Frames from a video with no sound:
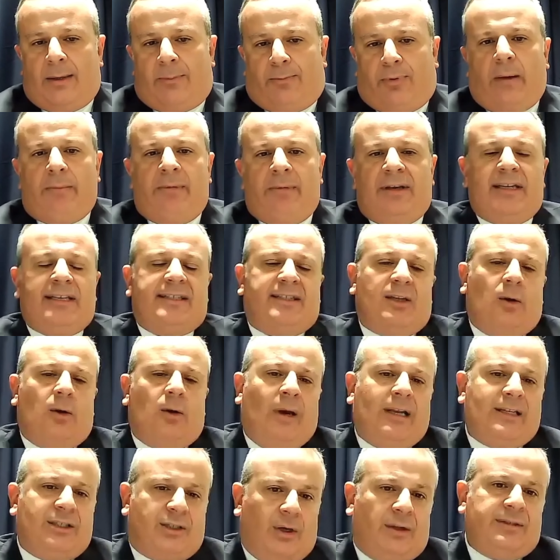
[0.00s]
Prime Minister
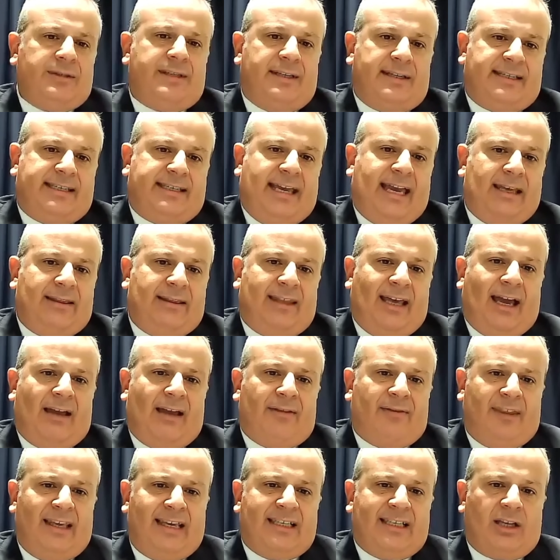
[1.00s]
went on to say
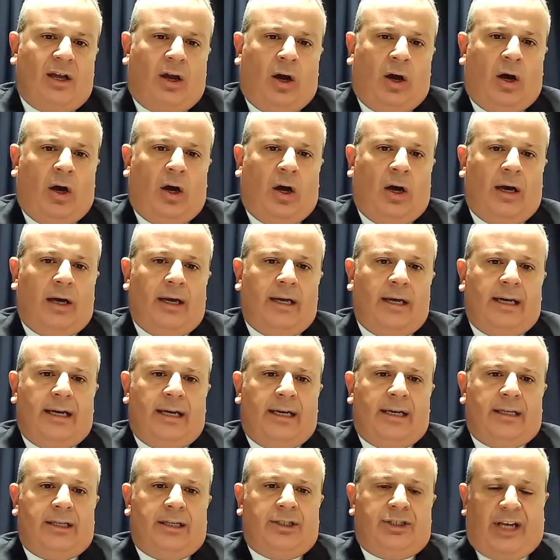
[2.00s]
that these are
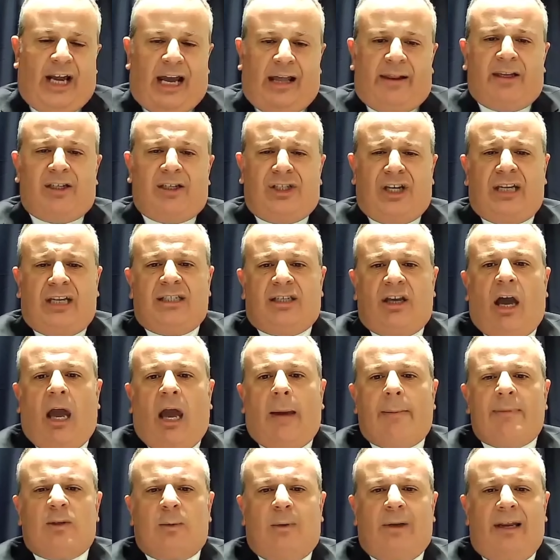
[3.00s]
challenging
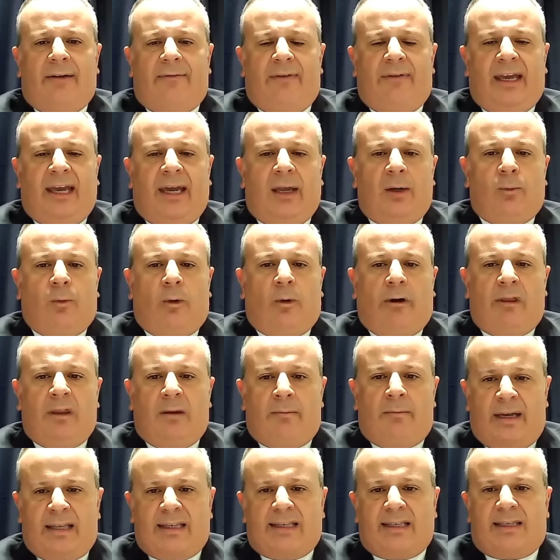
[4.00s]
times we're living in. We're in the
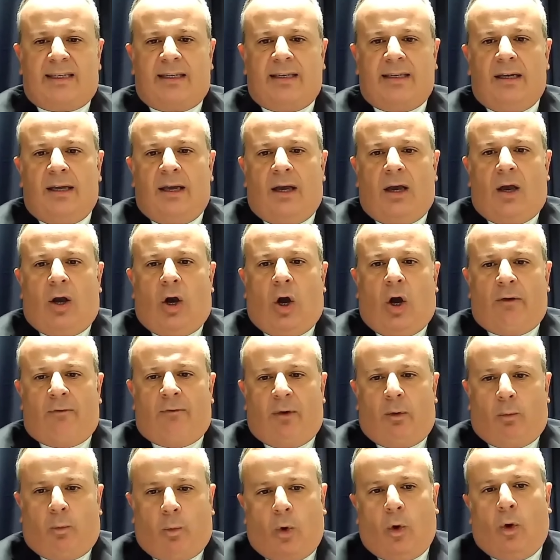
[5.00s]
midst of
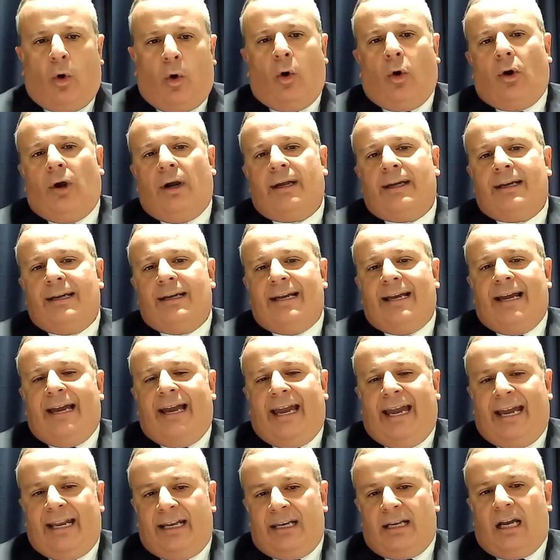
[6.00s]
a war
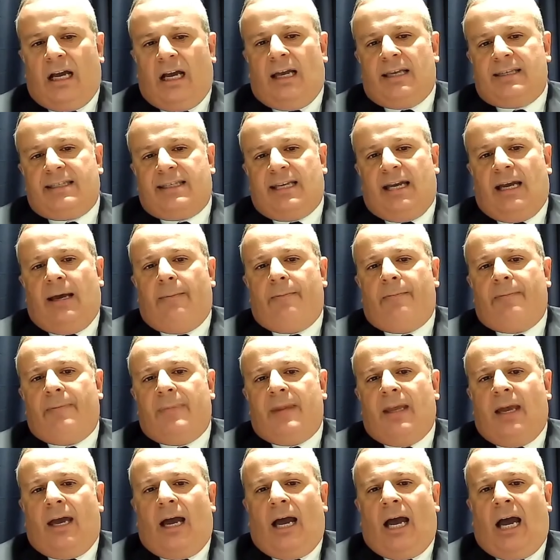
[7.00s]
in Gaza,
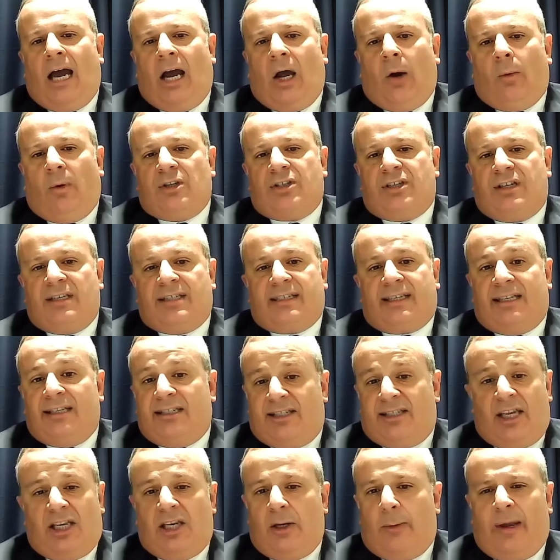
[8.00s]
uh, which is
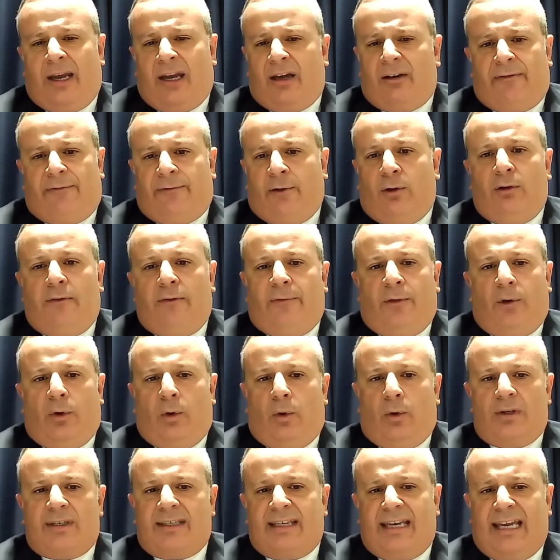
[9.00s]
continuing at full
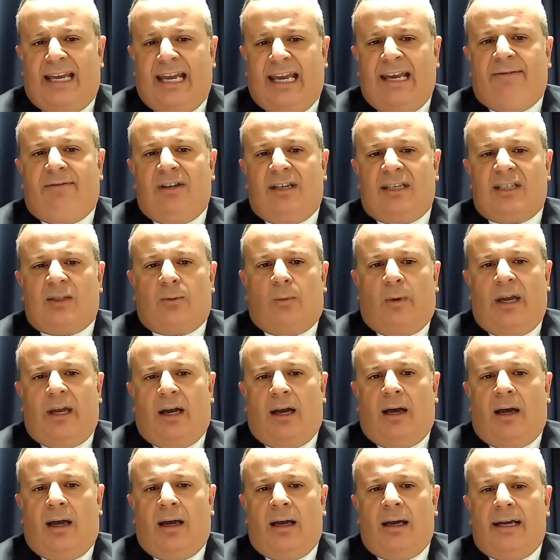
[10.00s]
force, even as we
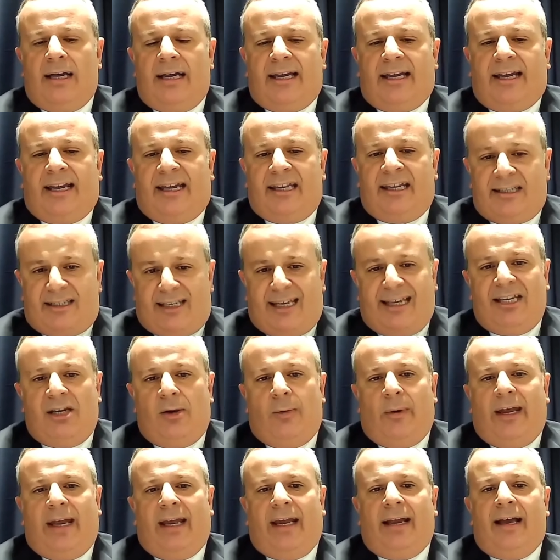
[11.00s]
are
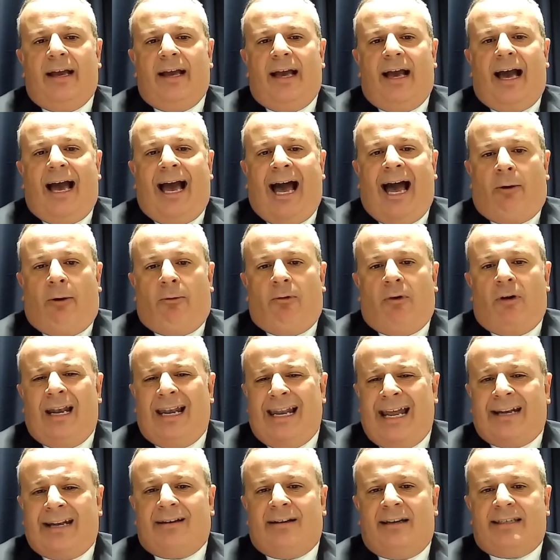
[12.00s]
continuing our
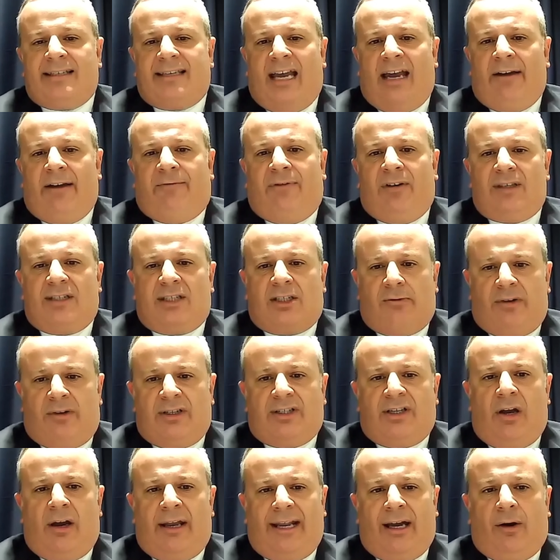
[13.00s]
relentless efforts to
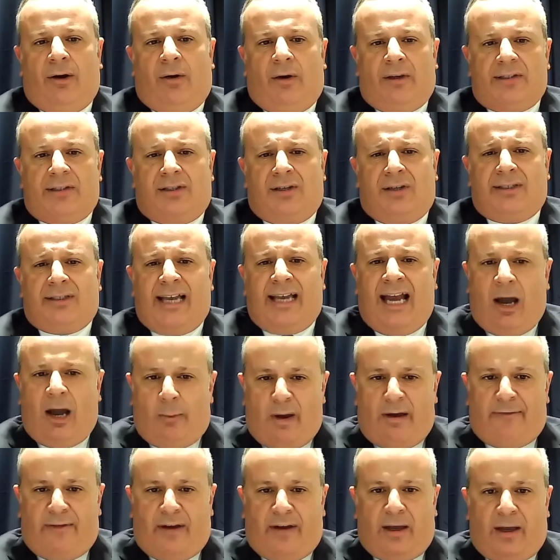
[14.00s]
return our hostages.
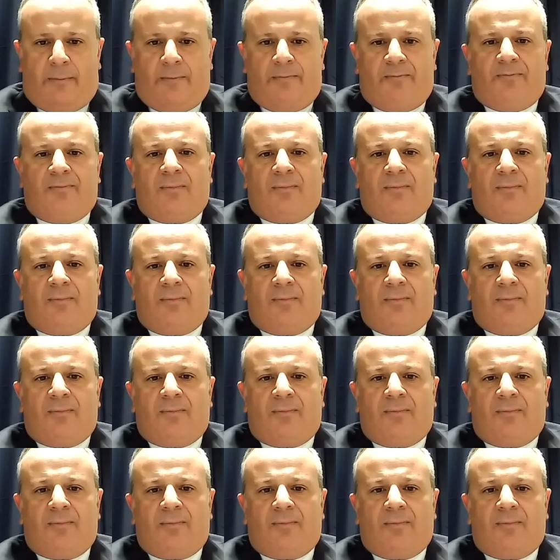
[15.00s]
However,